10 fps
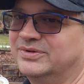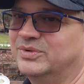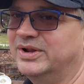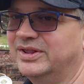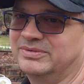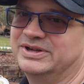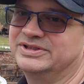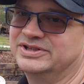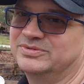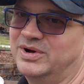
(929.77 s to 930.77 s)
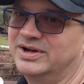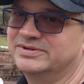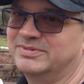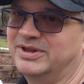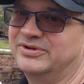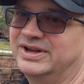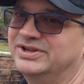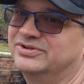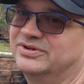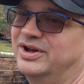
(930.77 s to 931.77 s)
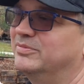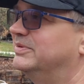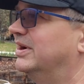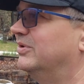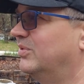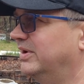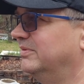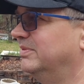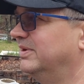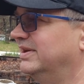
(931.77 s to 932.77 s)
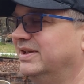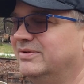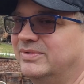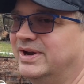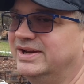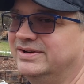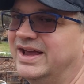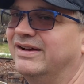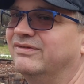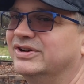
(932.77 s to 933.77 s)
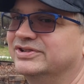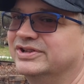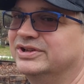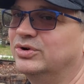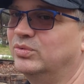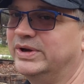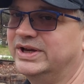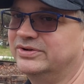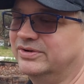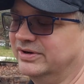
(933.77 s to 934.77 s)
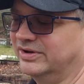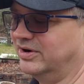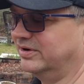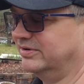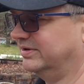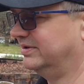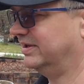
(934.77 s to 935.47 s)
One of the reasons was Mother Nature helped out quite a bit. It rained every single week during the garden